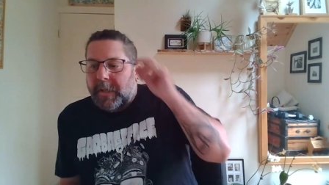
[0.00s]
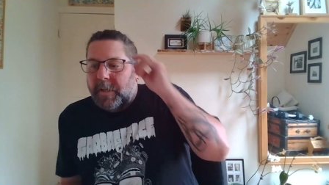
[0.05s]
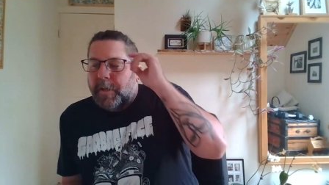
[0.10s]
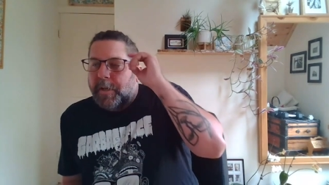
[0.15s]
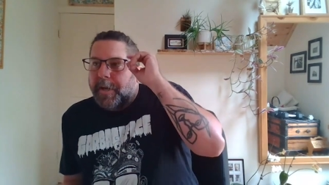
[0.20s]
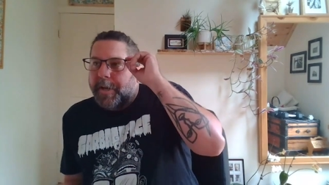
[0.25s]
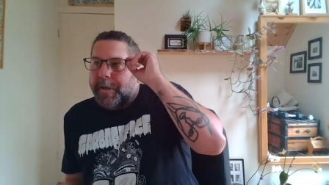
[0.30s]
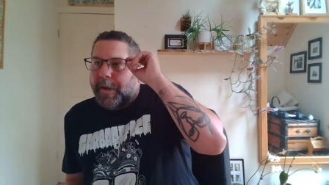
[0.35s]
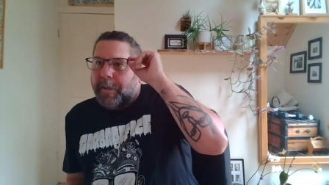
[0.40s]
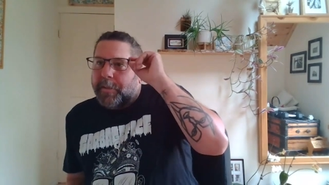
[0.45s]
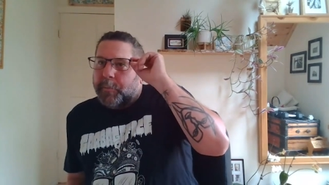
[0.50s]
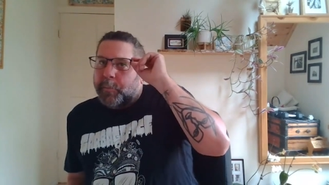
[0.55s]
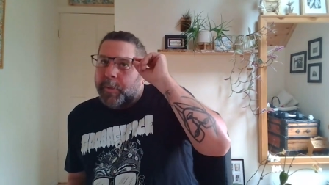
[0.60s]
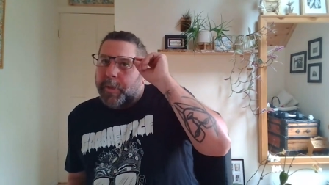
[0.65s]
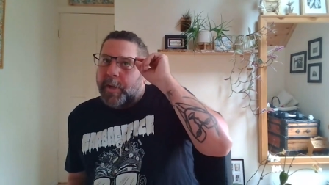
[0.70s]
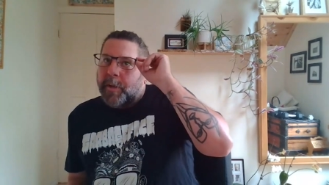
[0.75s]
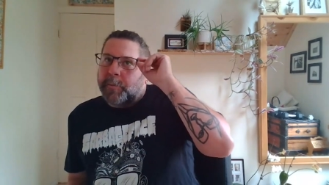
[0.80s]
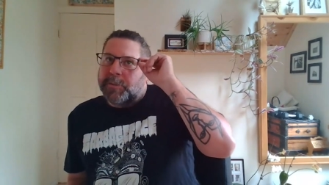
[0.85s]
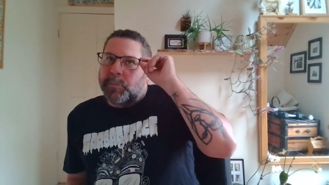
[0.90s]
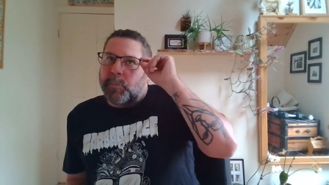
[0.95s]
Another one
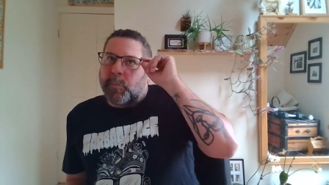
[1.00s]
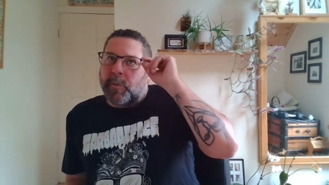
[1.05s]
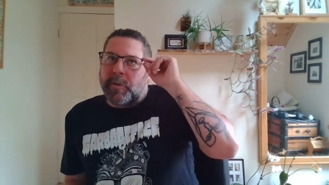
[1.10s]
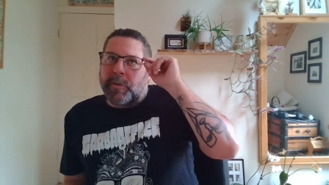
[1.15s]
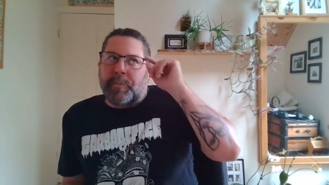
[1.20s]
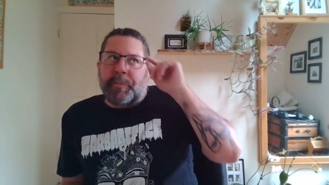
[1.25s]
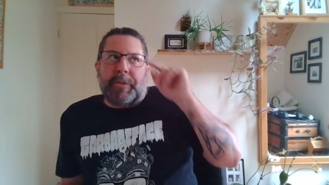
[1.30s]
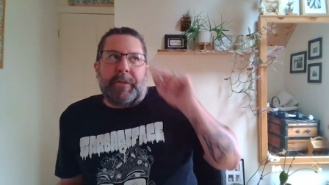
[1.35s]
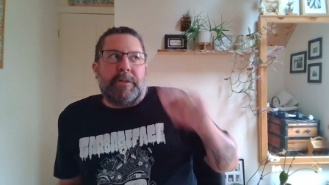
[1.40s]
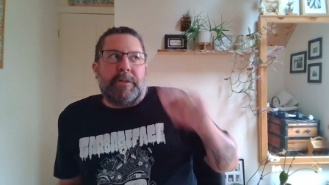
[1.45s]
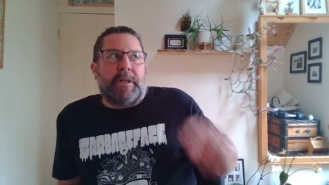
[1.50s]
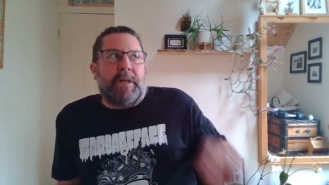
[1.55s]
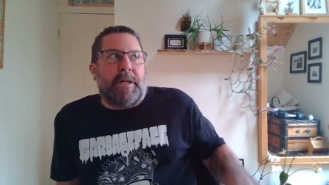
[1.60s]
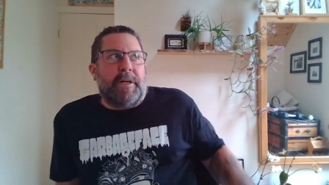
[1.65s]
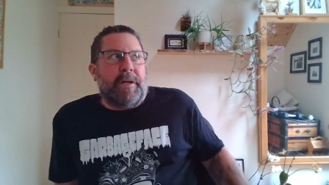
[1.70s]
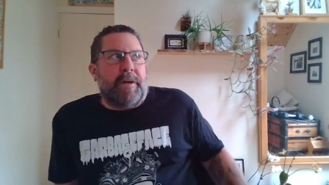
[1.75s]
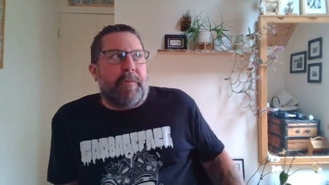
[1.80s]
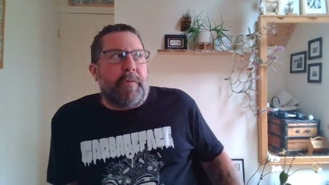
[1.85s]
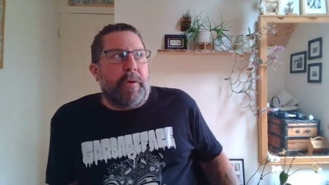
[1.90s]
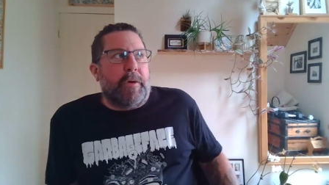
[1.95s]
I always wonder about that I
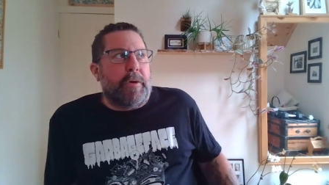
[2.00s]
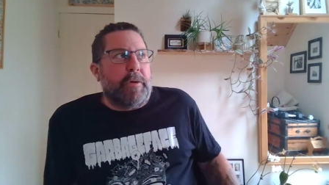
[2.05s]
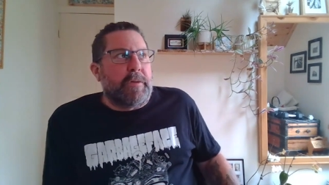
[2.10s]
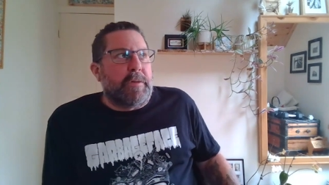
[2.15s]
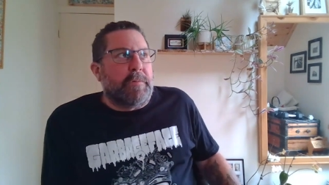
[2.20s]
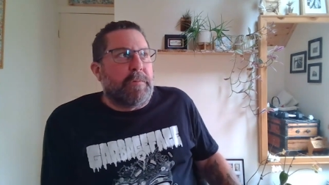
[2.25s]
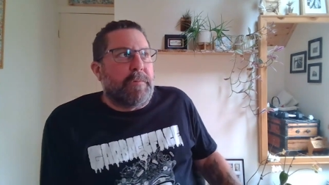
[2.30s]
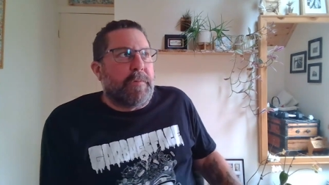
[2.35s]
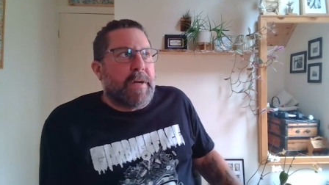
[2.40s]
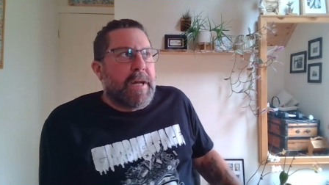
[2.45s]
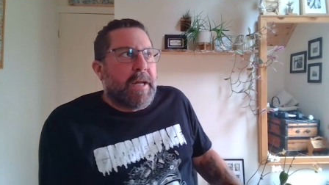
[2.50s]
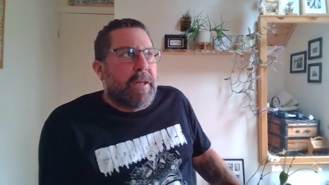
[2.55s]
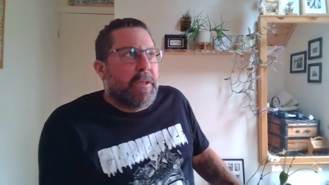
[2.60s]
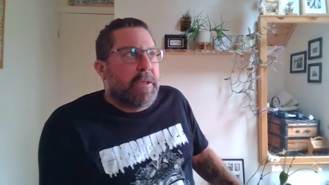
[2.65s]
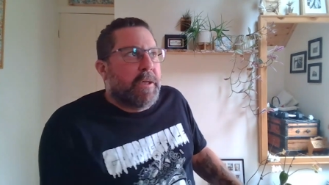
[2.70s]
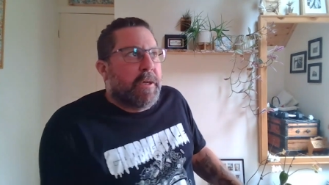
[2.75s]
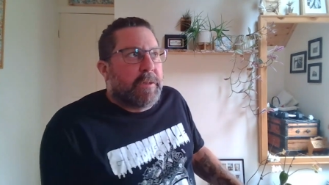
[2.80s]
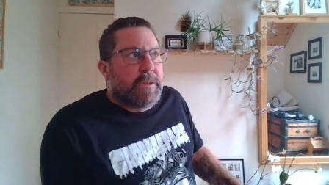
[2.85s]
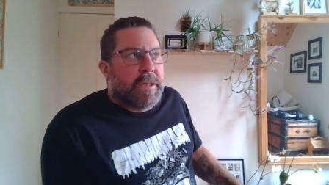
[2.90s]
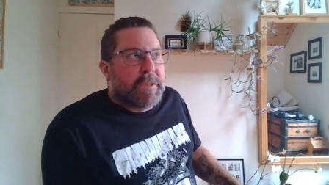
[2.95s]
never heard the
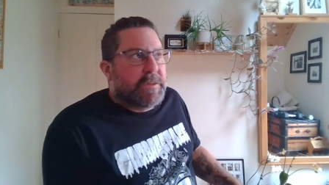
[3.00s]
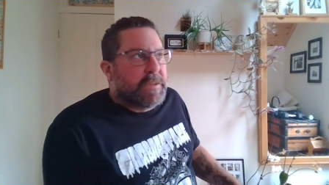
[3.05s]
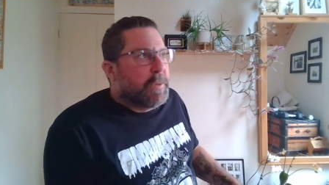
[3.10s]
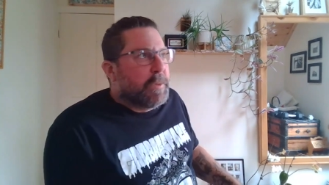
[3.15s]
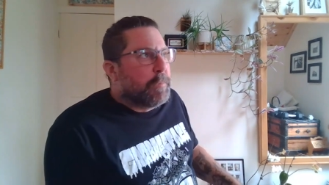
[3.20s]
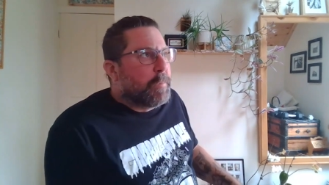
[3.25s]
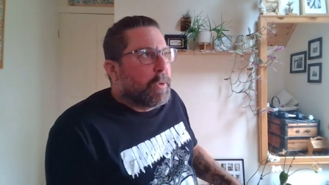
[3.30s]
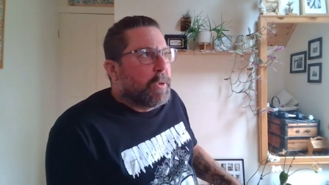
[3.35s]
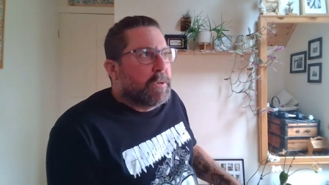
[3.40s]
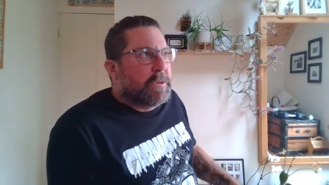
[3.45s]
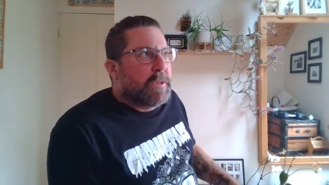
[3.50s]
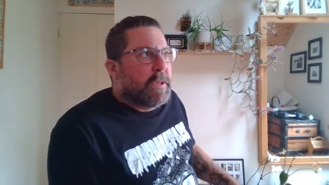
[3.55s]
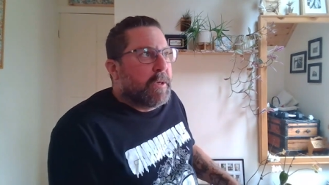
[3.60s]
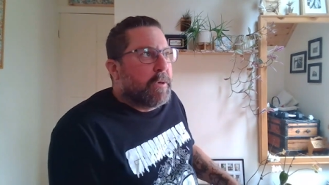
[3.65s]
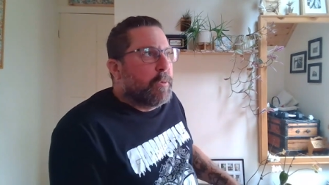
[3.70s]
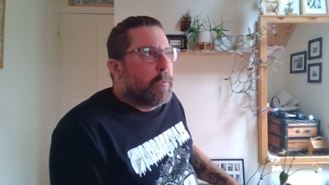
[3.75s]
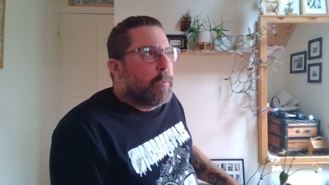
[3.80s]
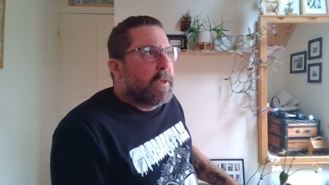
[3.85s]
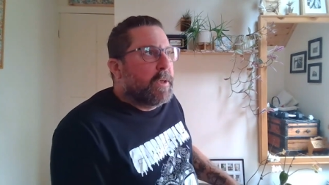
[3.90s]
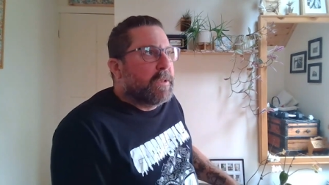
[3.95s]
finale on, like, did it burn down
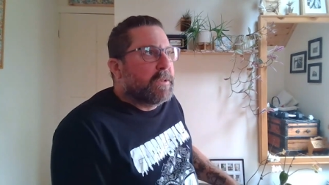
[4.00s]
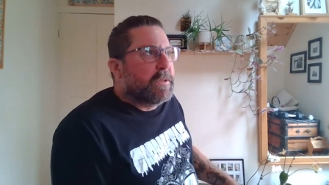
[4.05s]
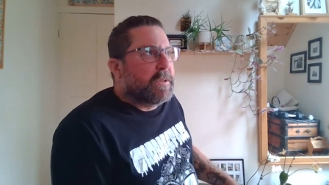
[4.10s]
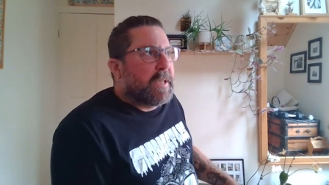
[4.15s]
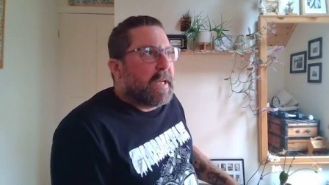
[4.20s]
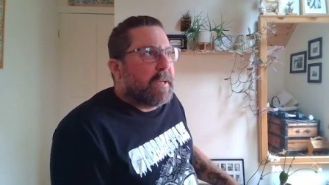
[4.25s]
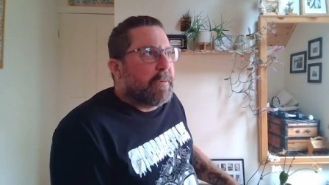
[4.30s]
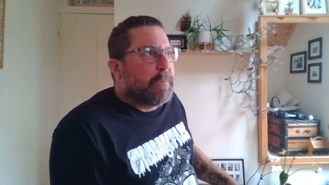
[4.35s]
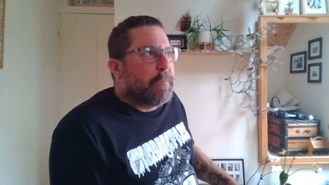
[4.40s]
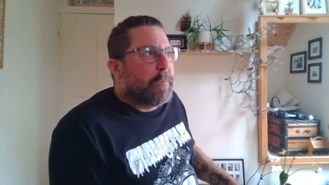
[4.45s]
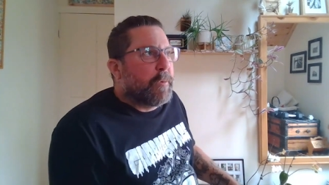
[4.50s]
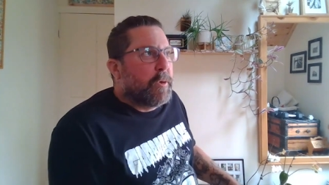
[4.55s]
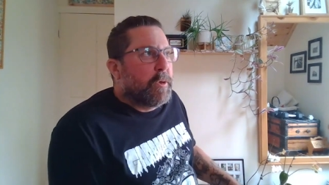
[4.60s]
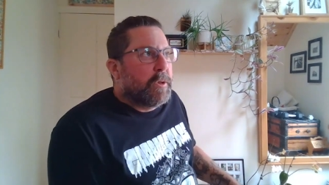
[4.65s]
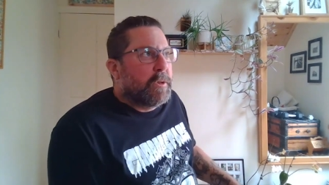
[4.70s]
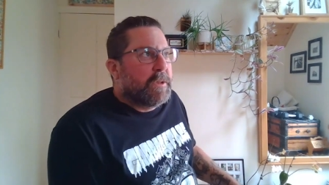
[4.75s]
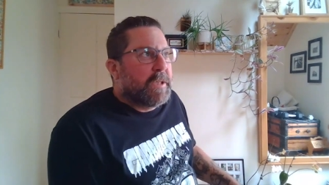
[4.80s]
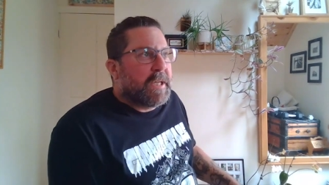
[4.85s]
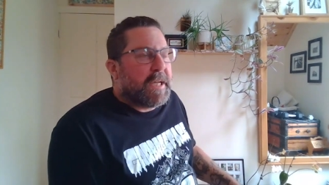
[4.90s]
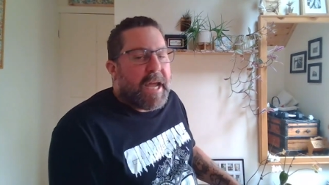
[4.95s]
or what is that
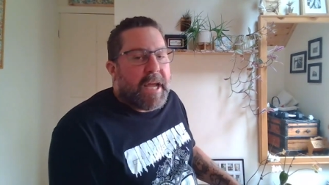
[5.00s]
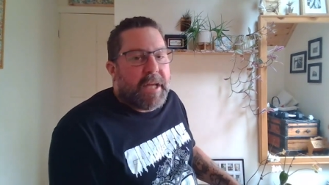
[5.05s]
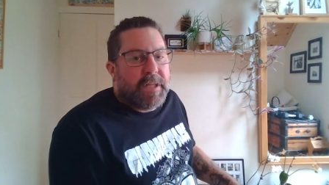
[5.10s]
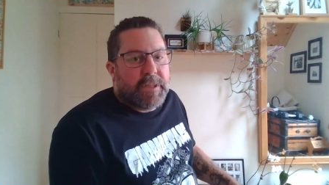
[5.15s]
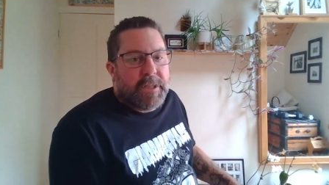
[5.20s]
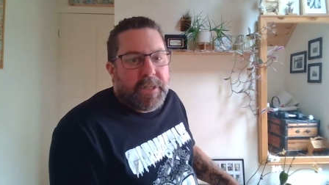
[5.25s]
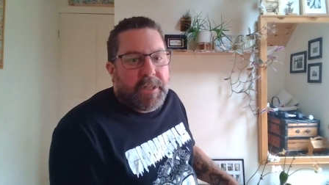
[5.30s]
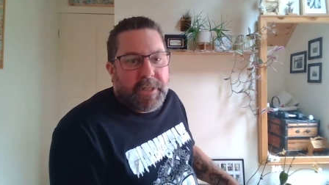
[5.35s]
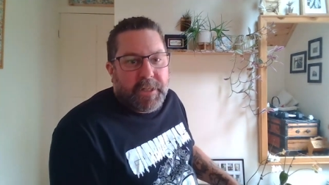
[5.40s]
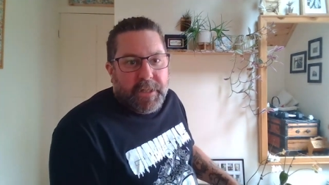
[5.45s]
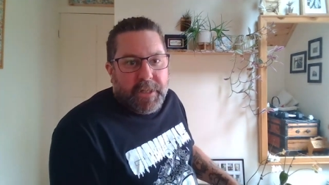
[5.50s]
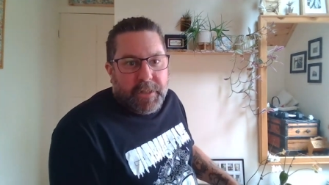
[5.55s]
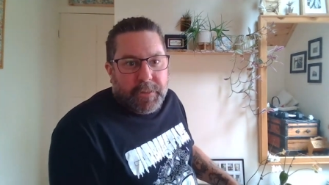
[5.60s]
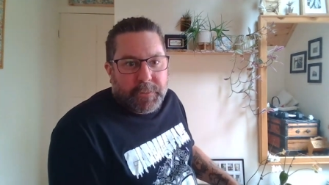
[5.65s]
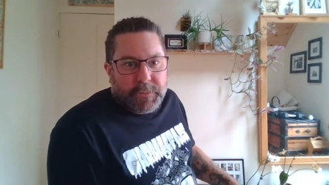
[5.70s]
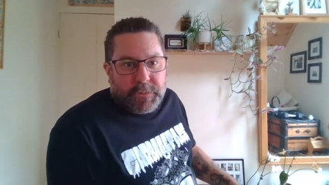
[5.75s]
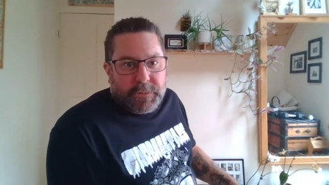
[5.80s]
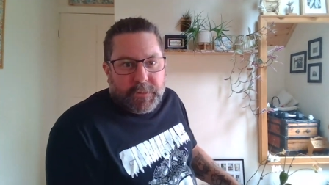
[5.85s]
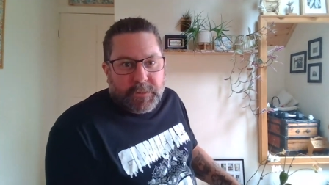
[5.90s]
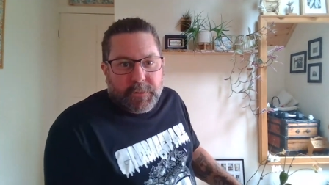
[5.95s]
Fern, the cat lady
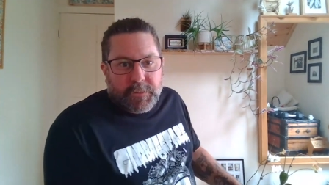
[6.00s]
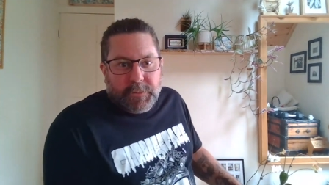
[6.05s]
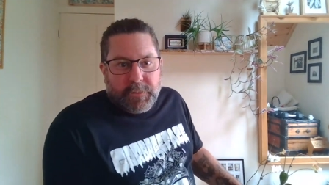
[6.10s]
house?